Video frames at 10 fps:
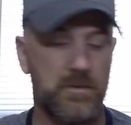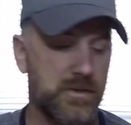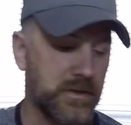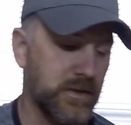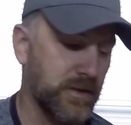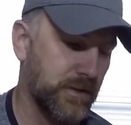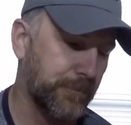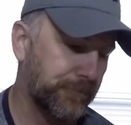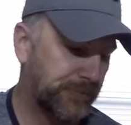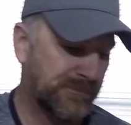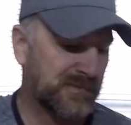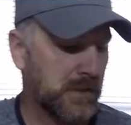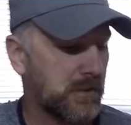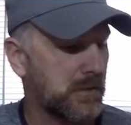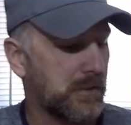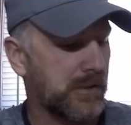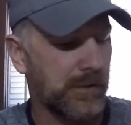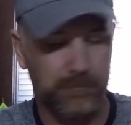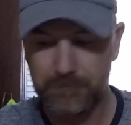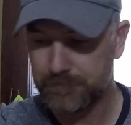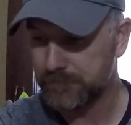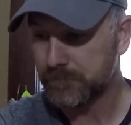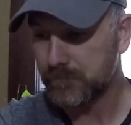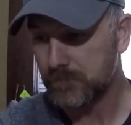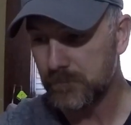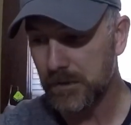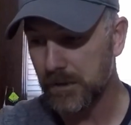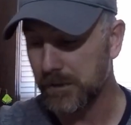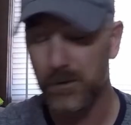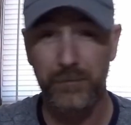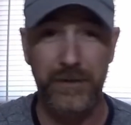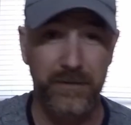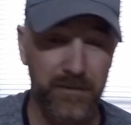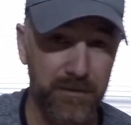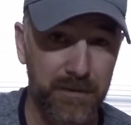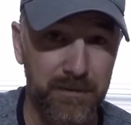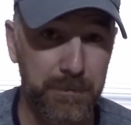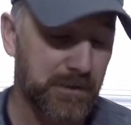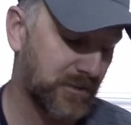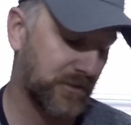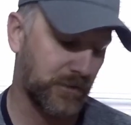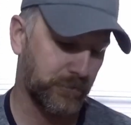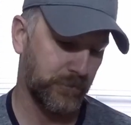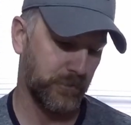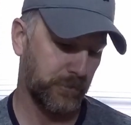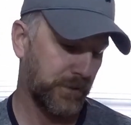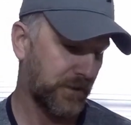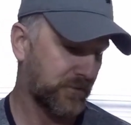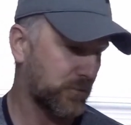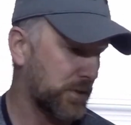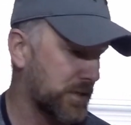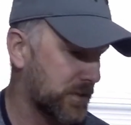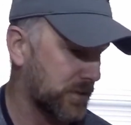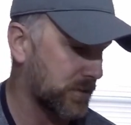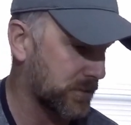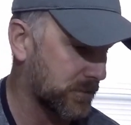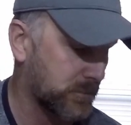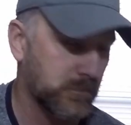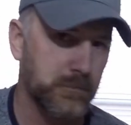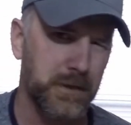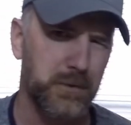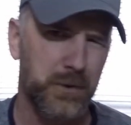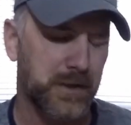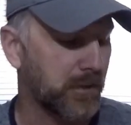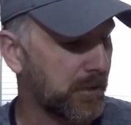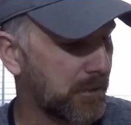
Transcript: Check that out. Alright. I know I'm fixing to sneeze. I've been sick for the past week, maybe week and a